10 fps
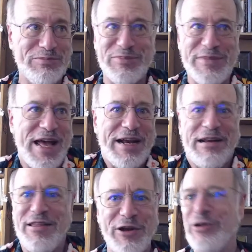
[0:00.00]
had
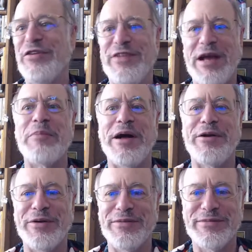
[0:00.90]
anything good to say about
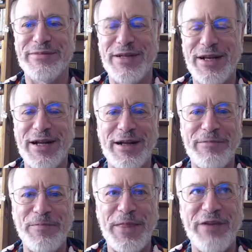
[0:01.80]
her.
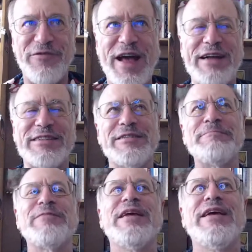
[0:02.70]
In fact,
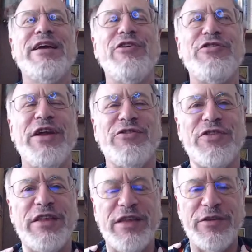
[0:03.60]
here's an
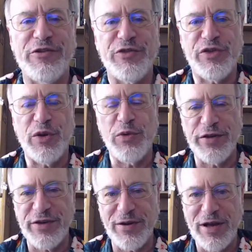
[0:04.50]
interesting thing. There was
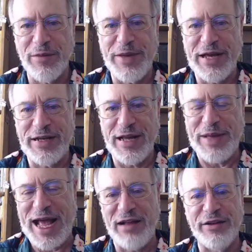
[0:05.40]
a man named
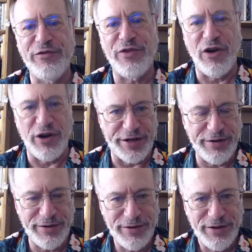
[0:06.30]
Alan Vaughan
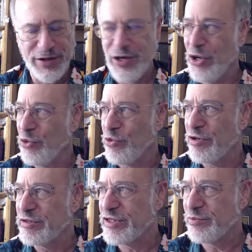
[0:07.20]
who
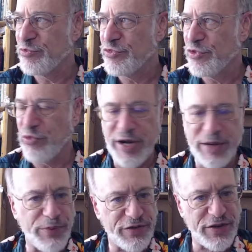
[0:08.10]
wrote some great
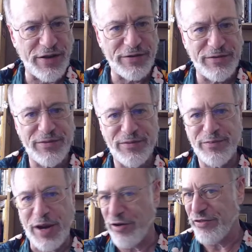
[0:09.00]
books on
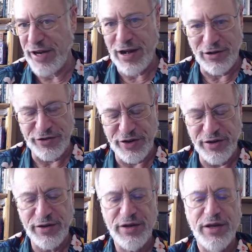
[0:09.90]
parapsychology.
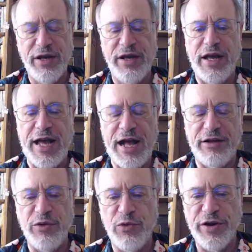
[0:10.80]

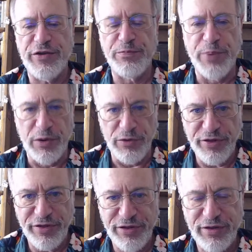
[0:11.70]
Alan was
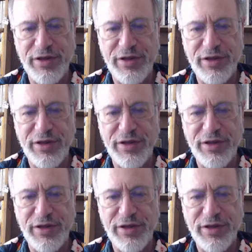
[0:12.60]
both